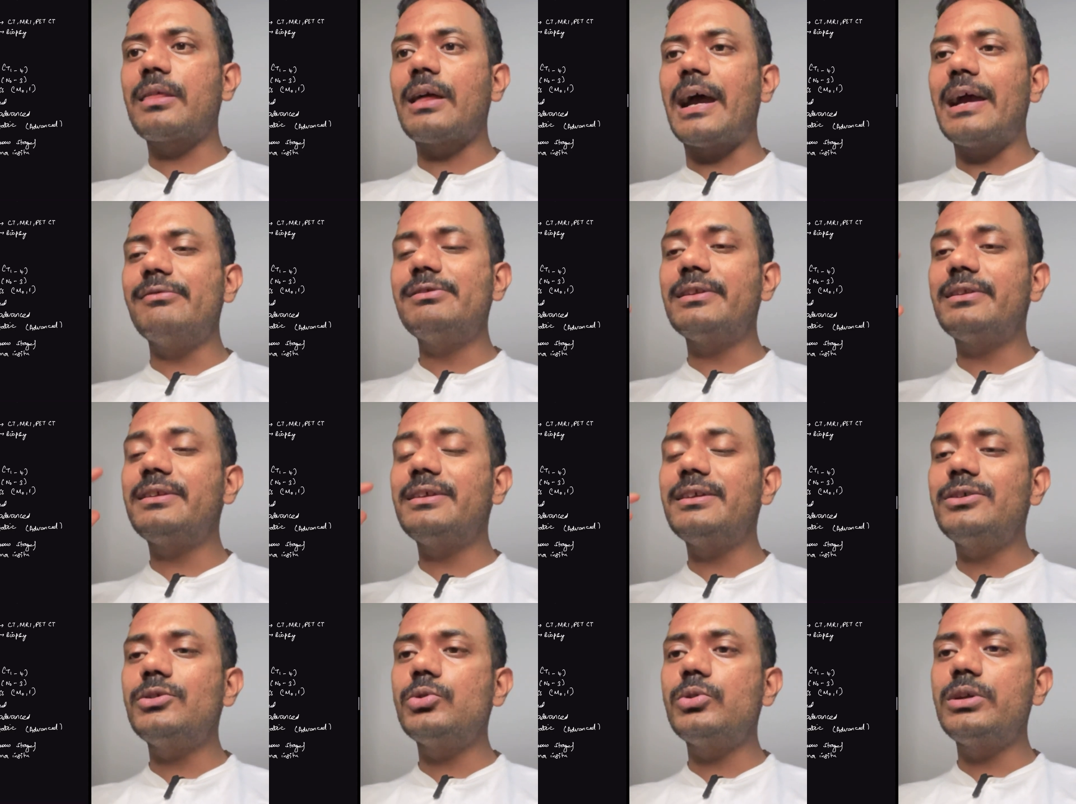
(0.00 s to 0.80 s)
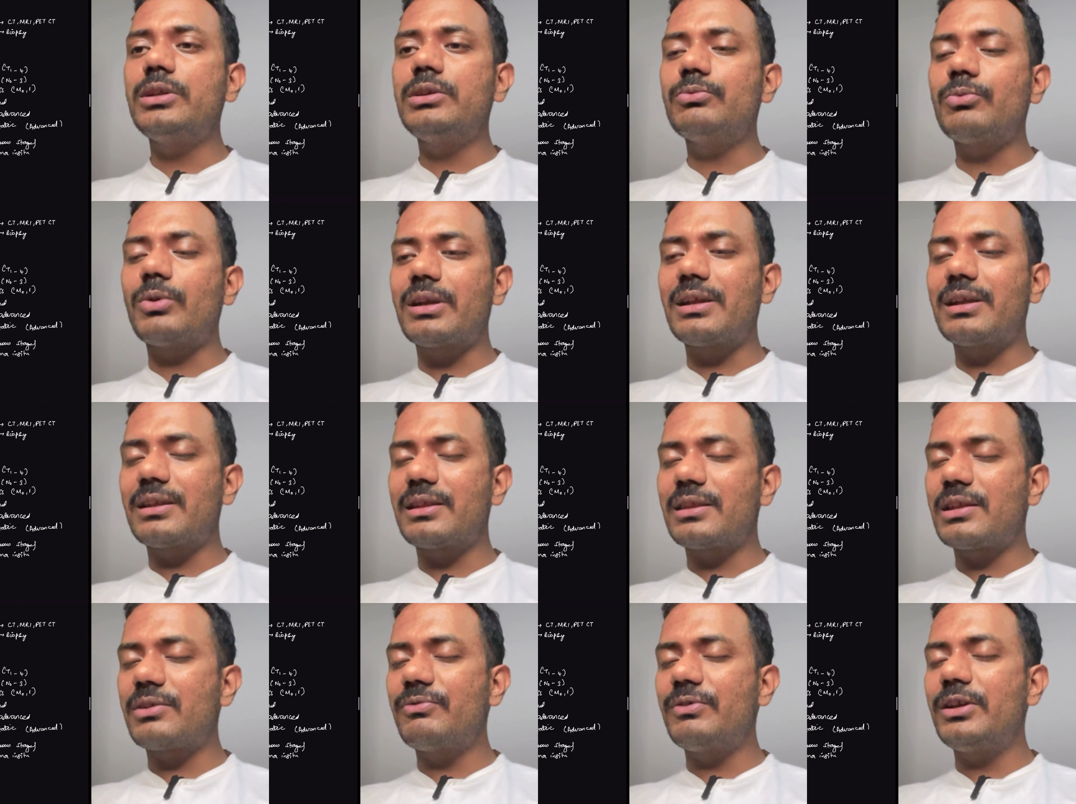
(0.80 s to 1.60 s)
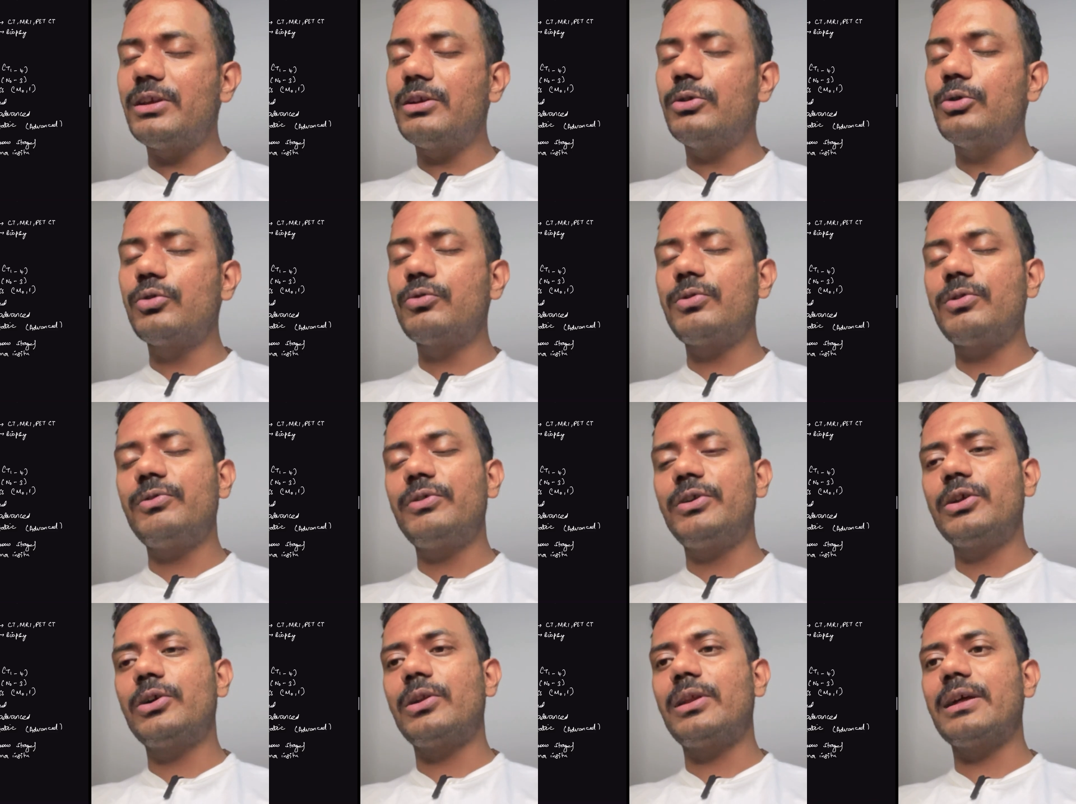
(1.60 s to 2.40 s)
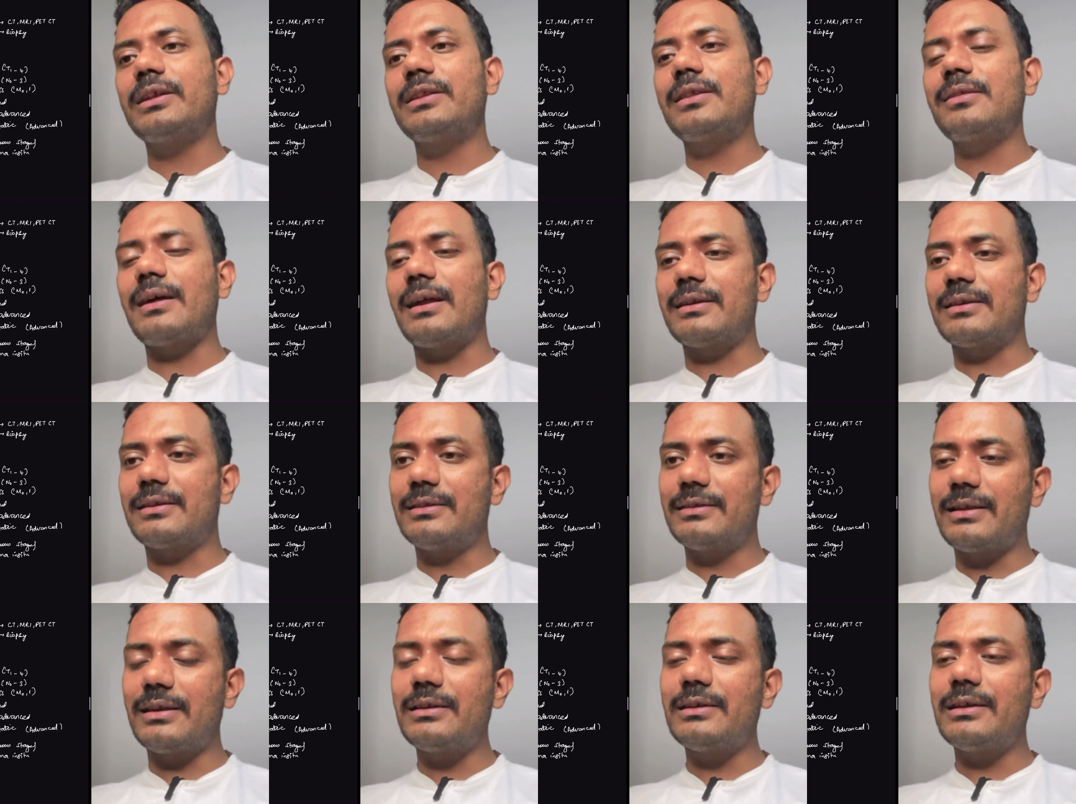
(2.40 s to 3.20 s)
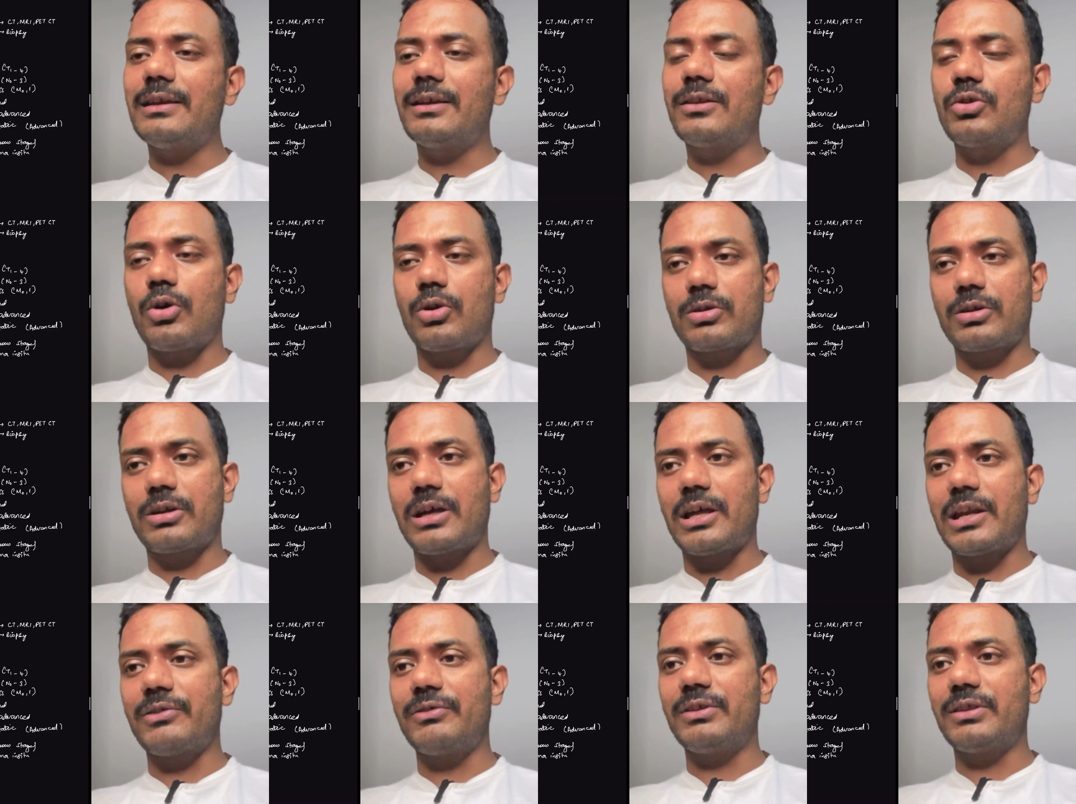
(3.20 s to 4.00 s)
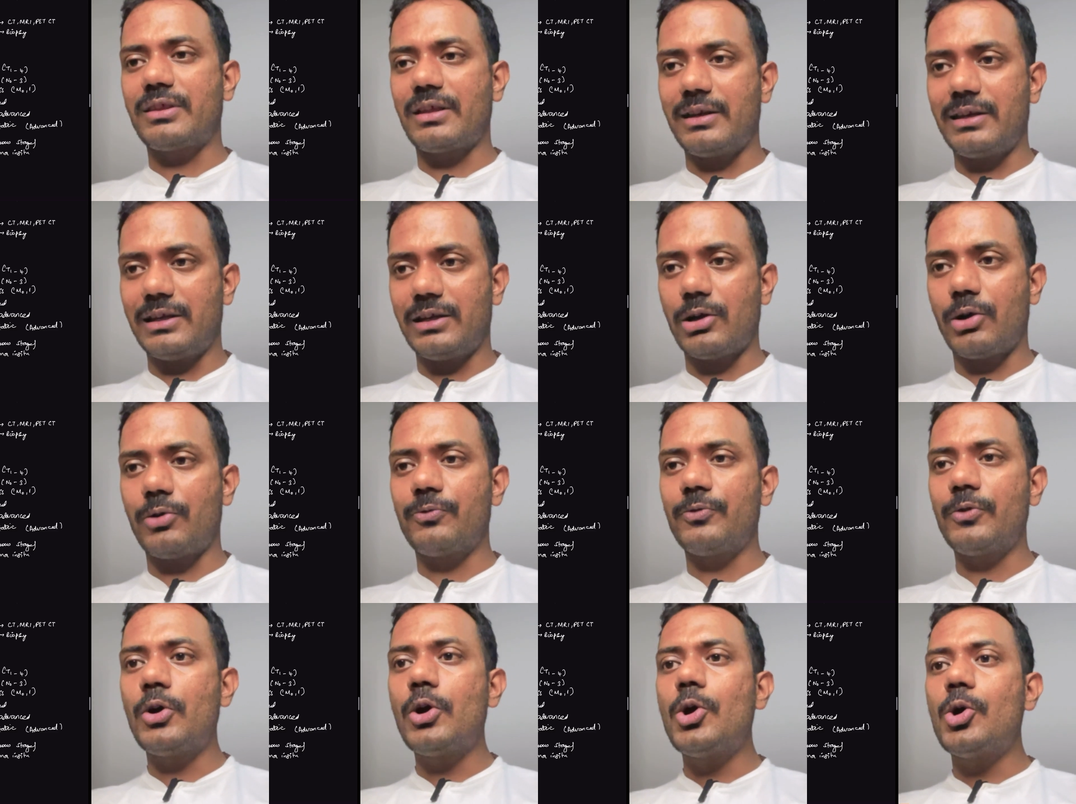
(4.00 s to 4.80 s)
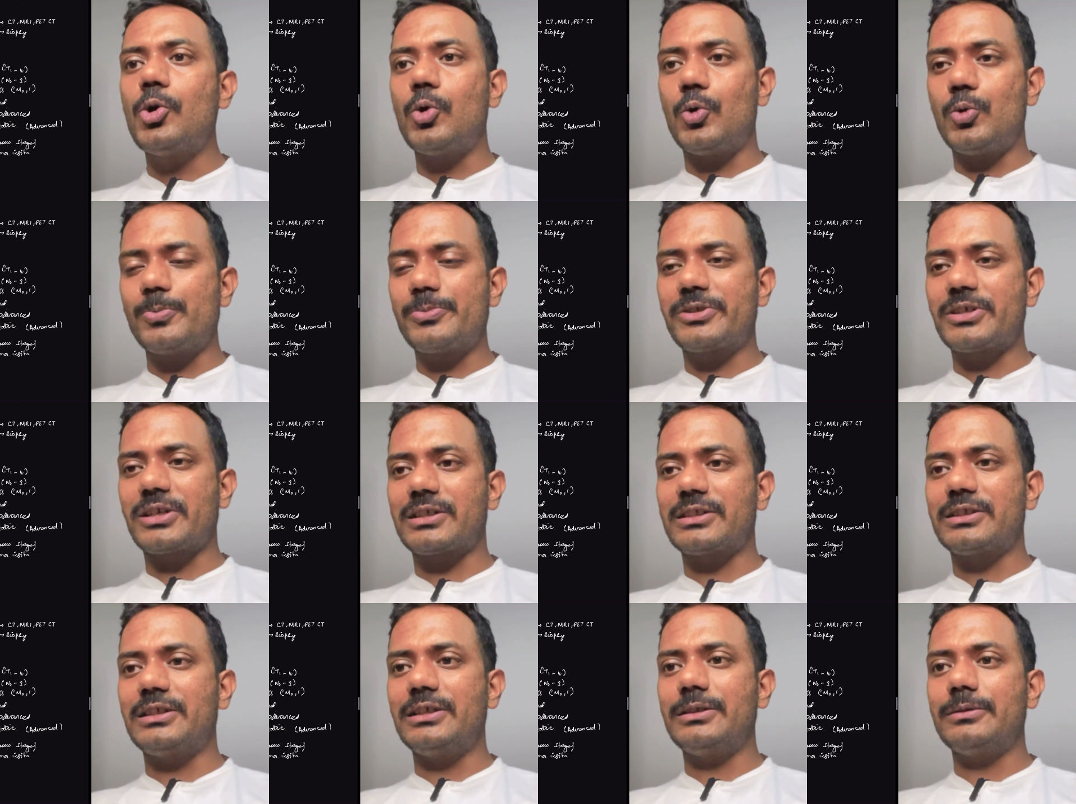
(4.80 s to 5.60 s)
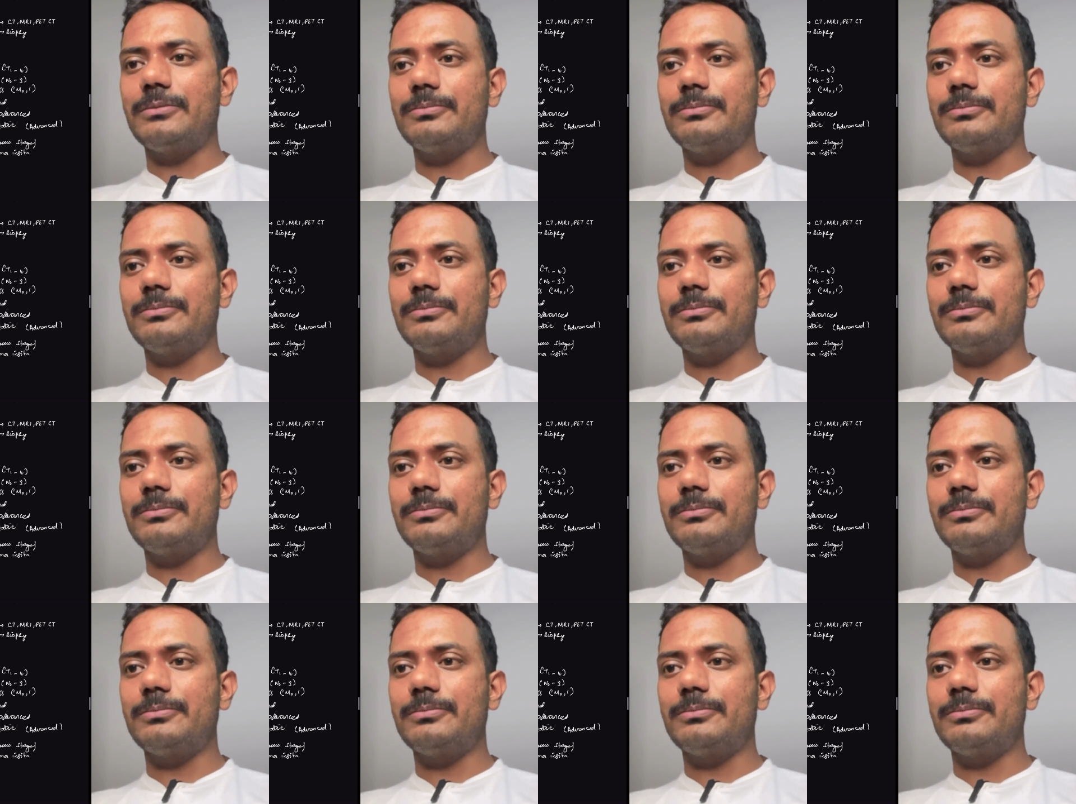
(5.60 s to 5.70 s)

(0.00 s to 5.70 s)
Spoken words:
I will see you in one another useful video like this. Until then, it's Dr. Aravind signing off. Om Shakti.